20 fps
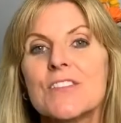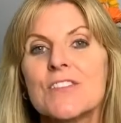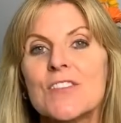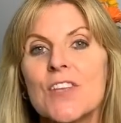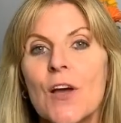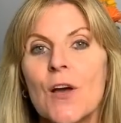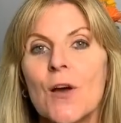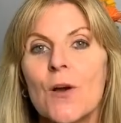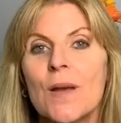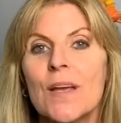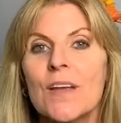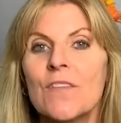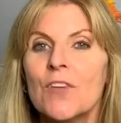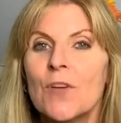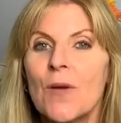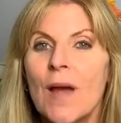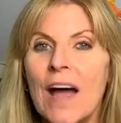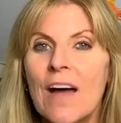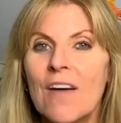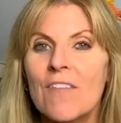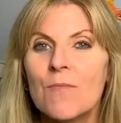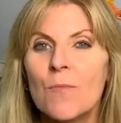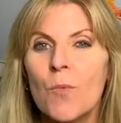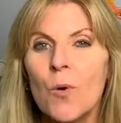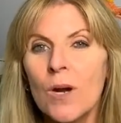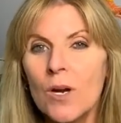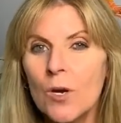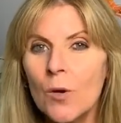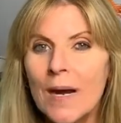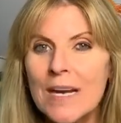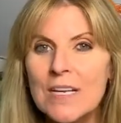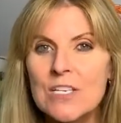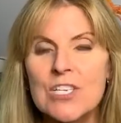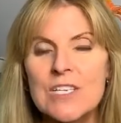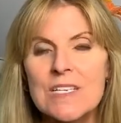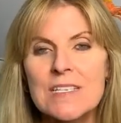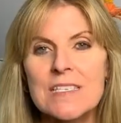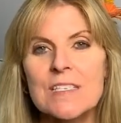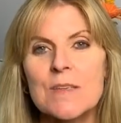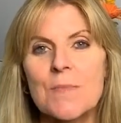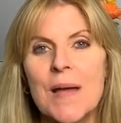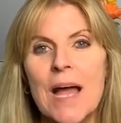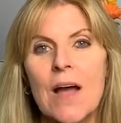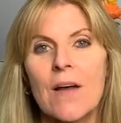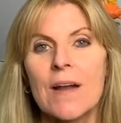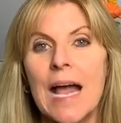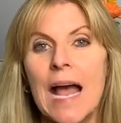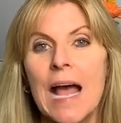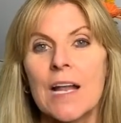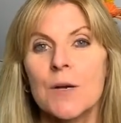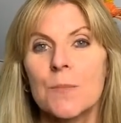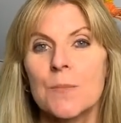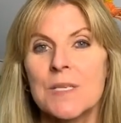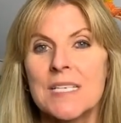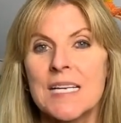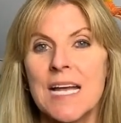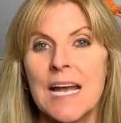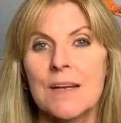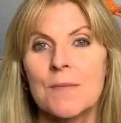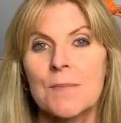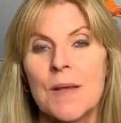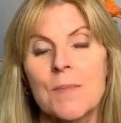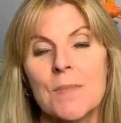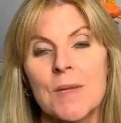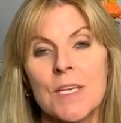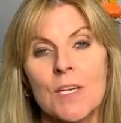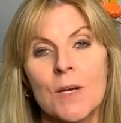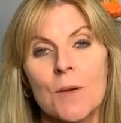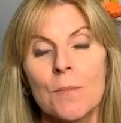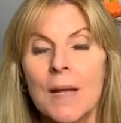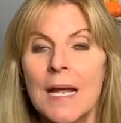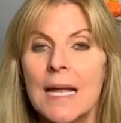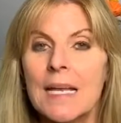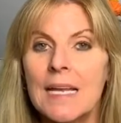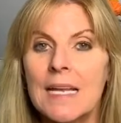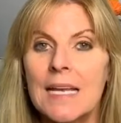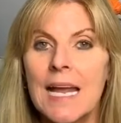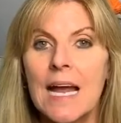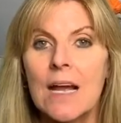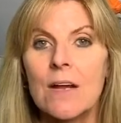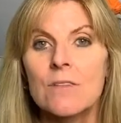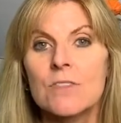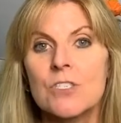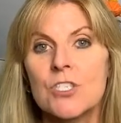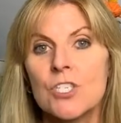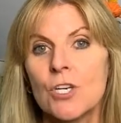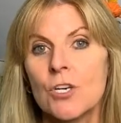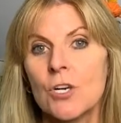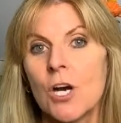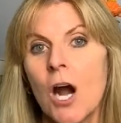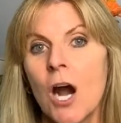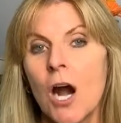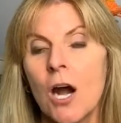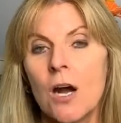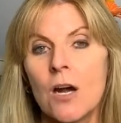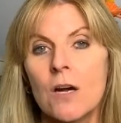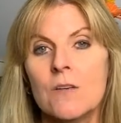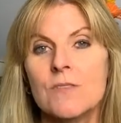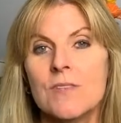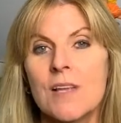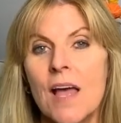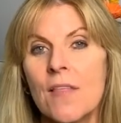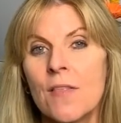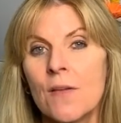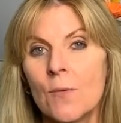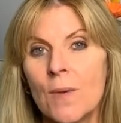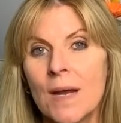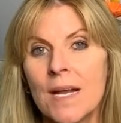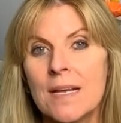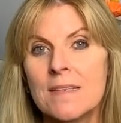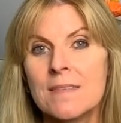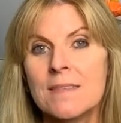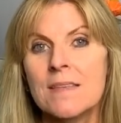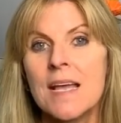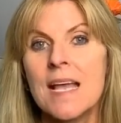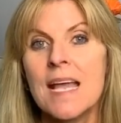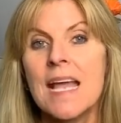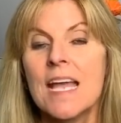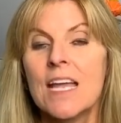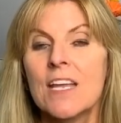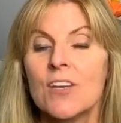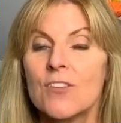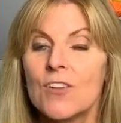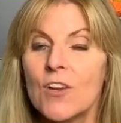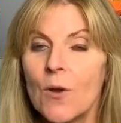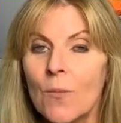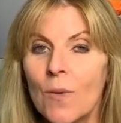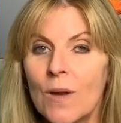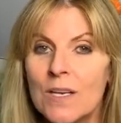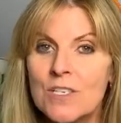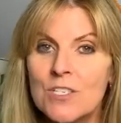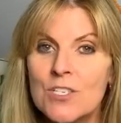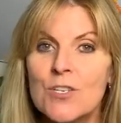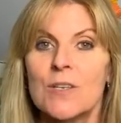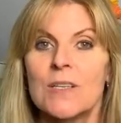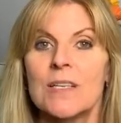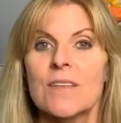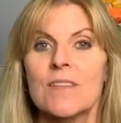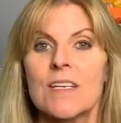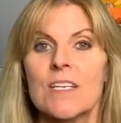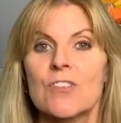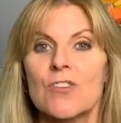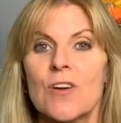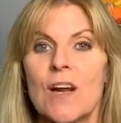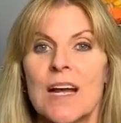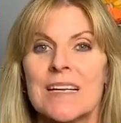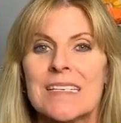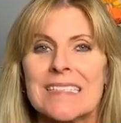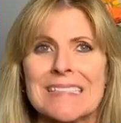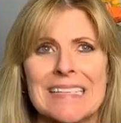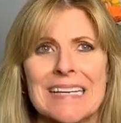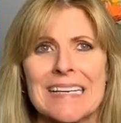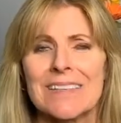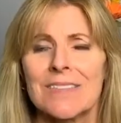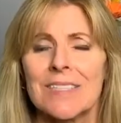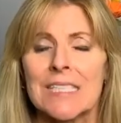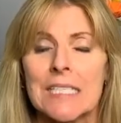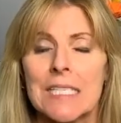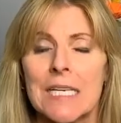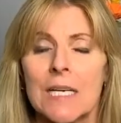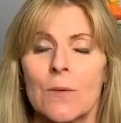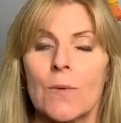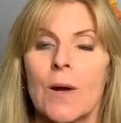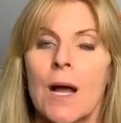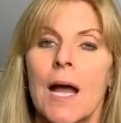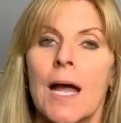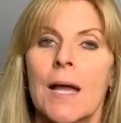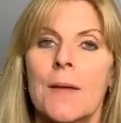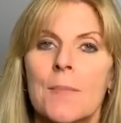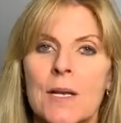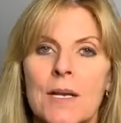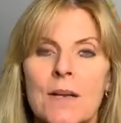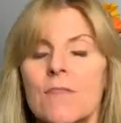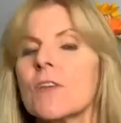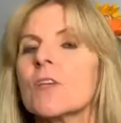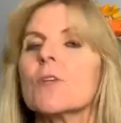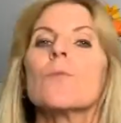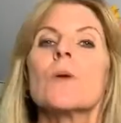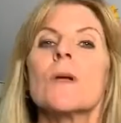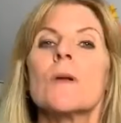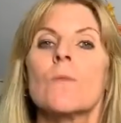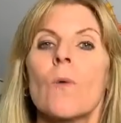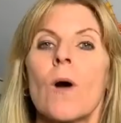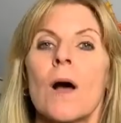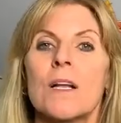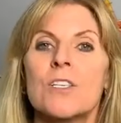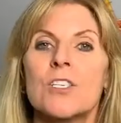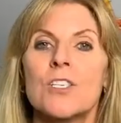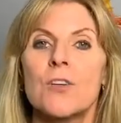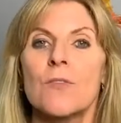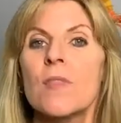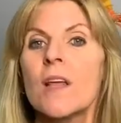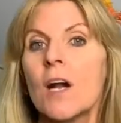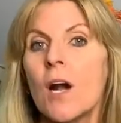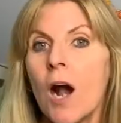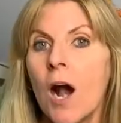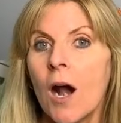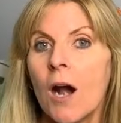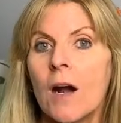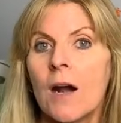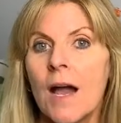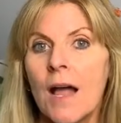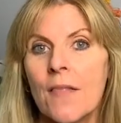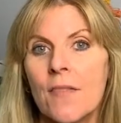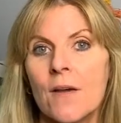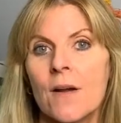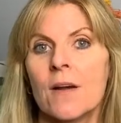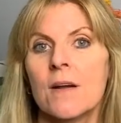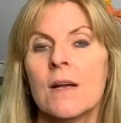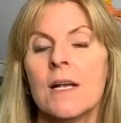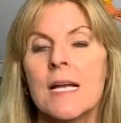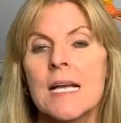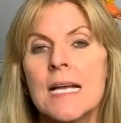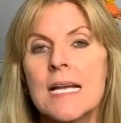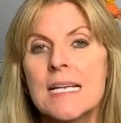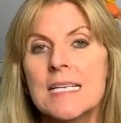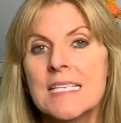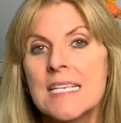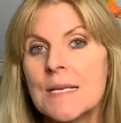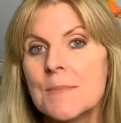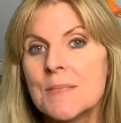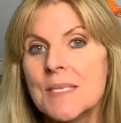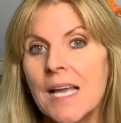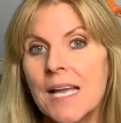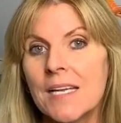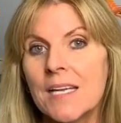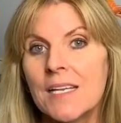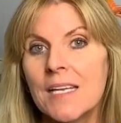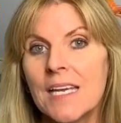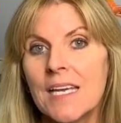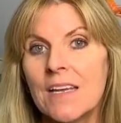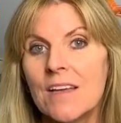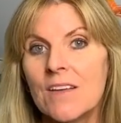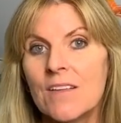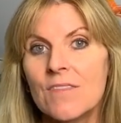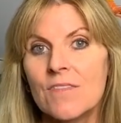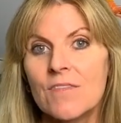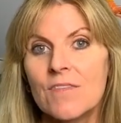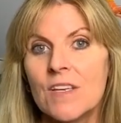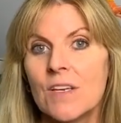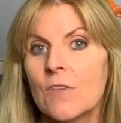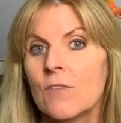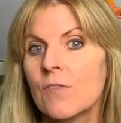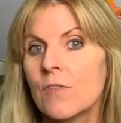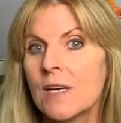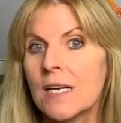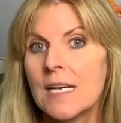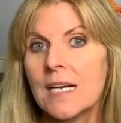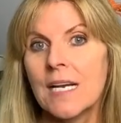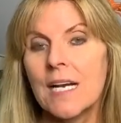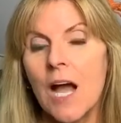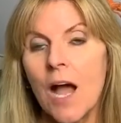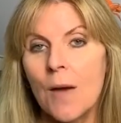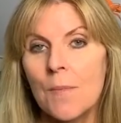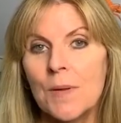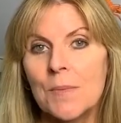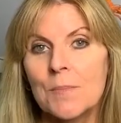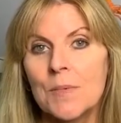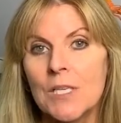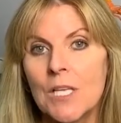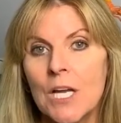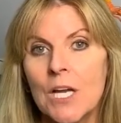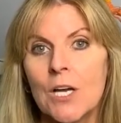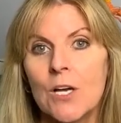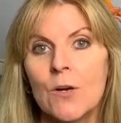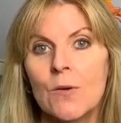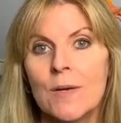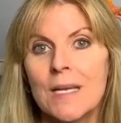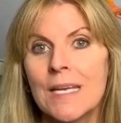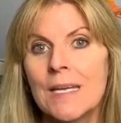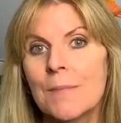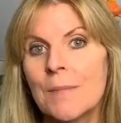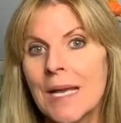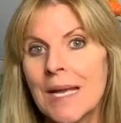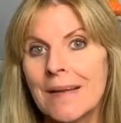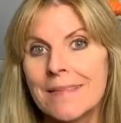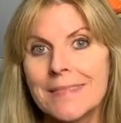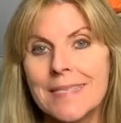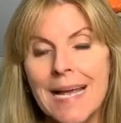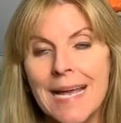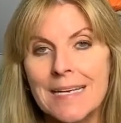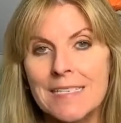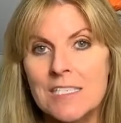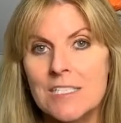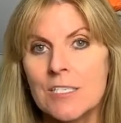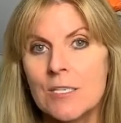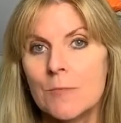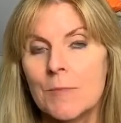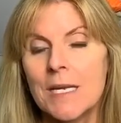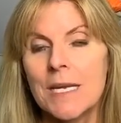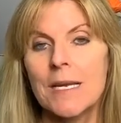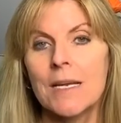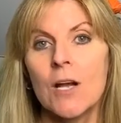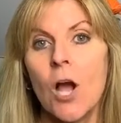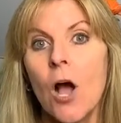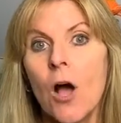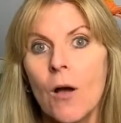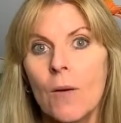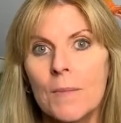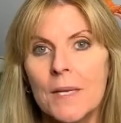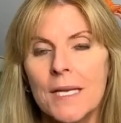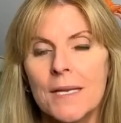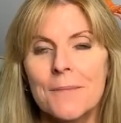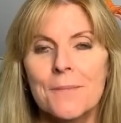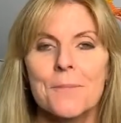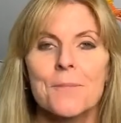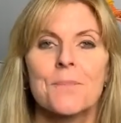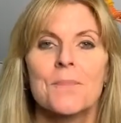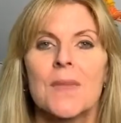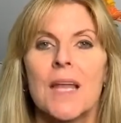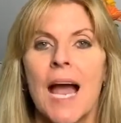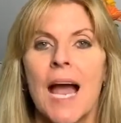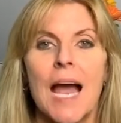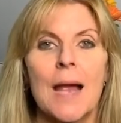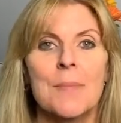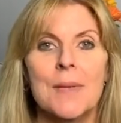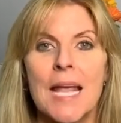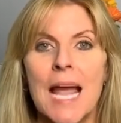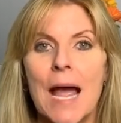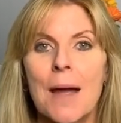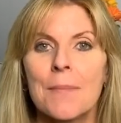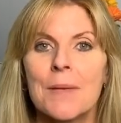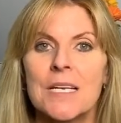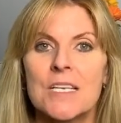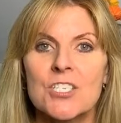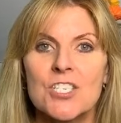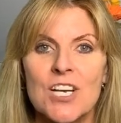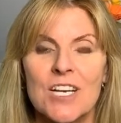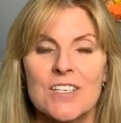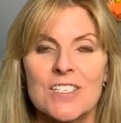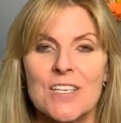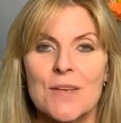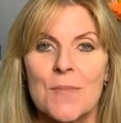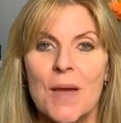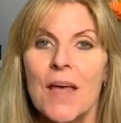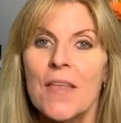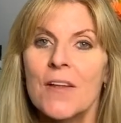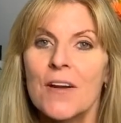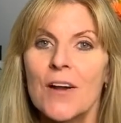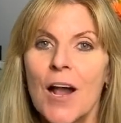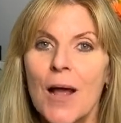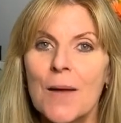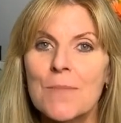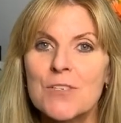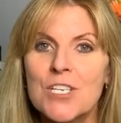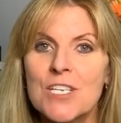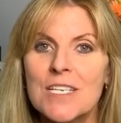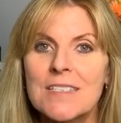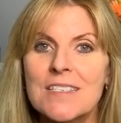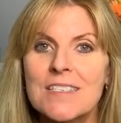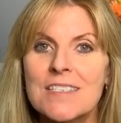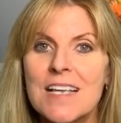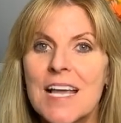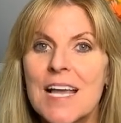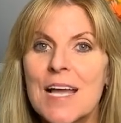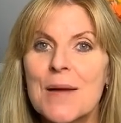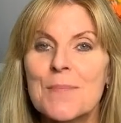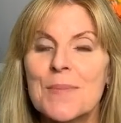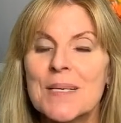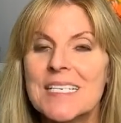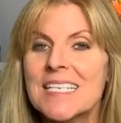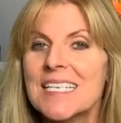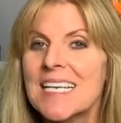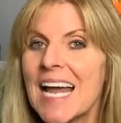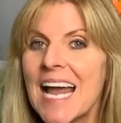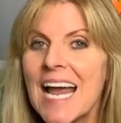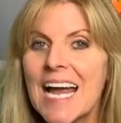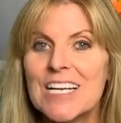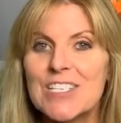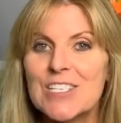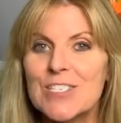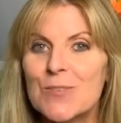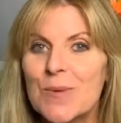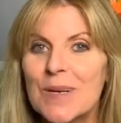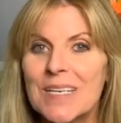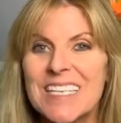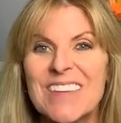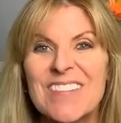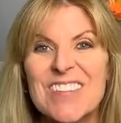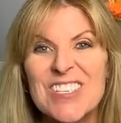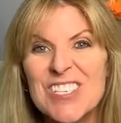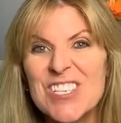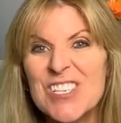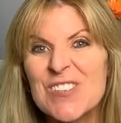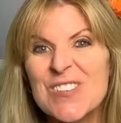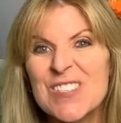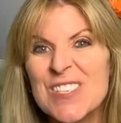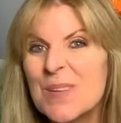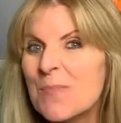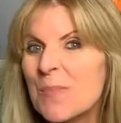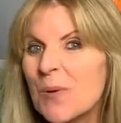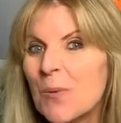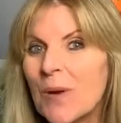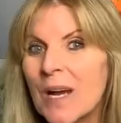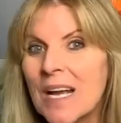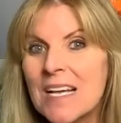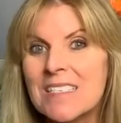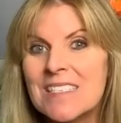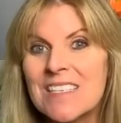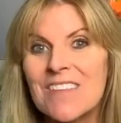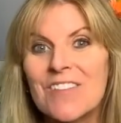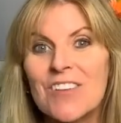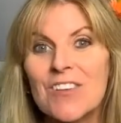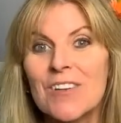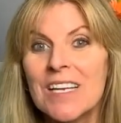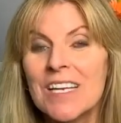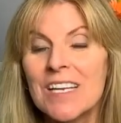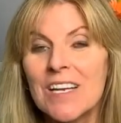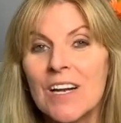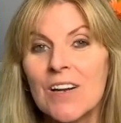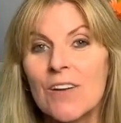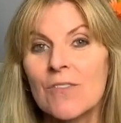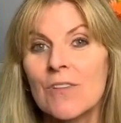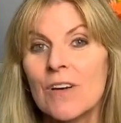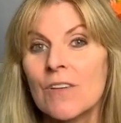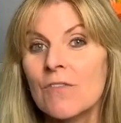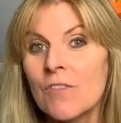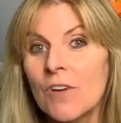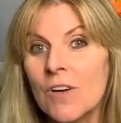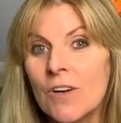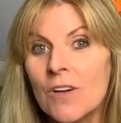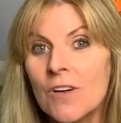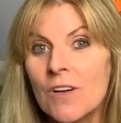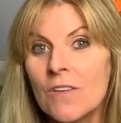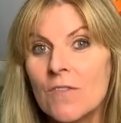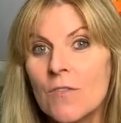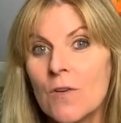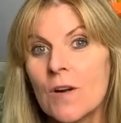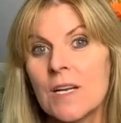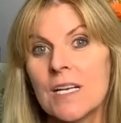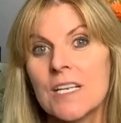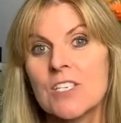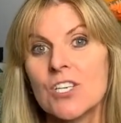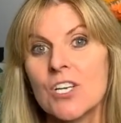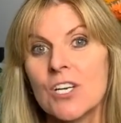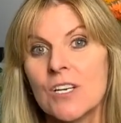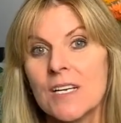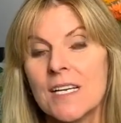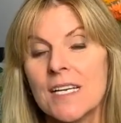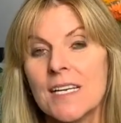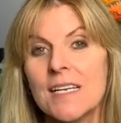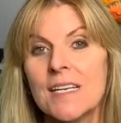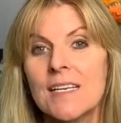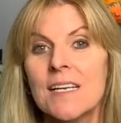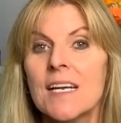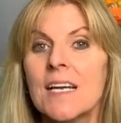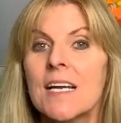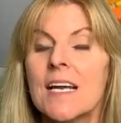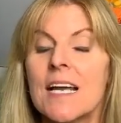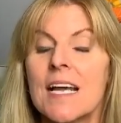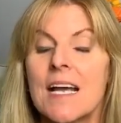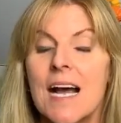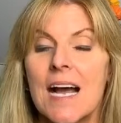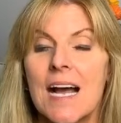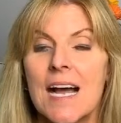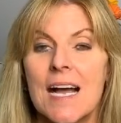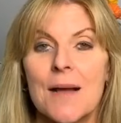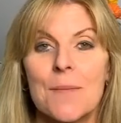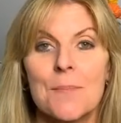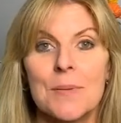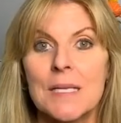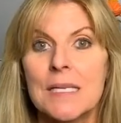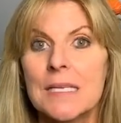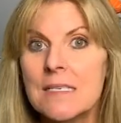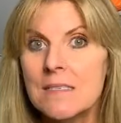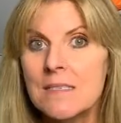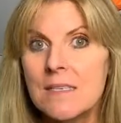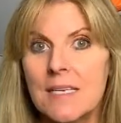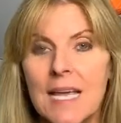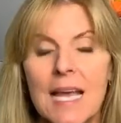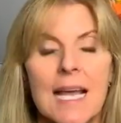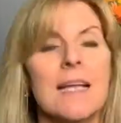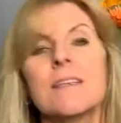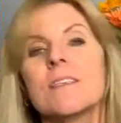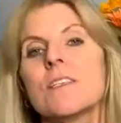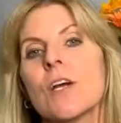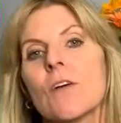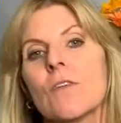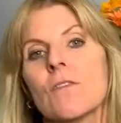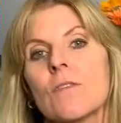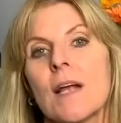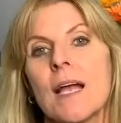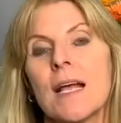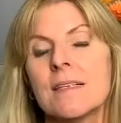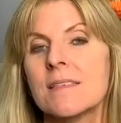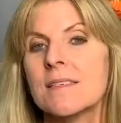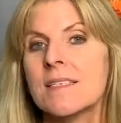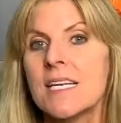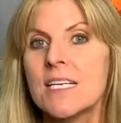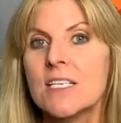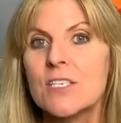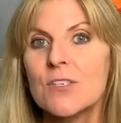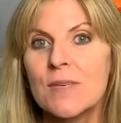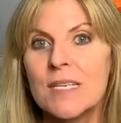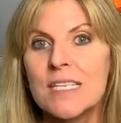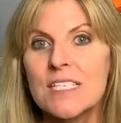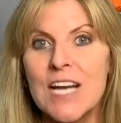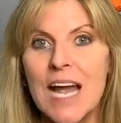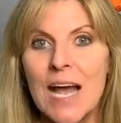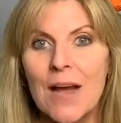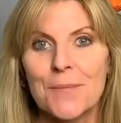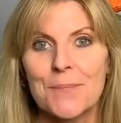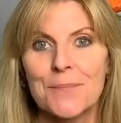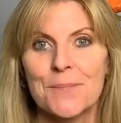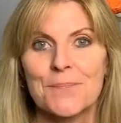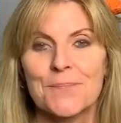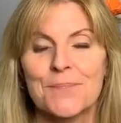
So if you have more questions about how to protect maybe your bank accounts, your cars, other ways, you don't want to do a living trust, I don't really know why, but if you wouldn't want to, there are other tips I could give. Feel free to comment below, email, text me, call me. I'd be happy to share some other options, but today I just want to give you two simple ways. If you need a referral for an attorney, uh, please again, don't hesitate to reach out.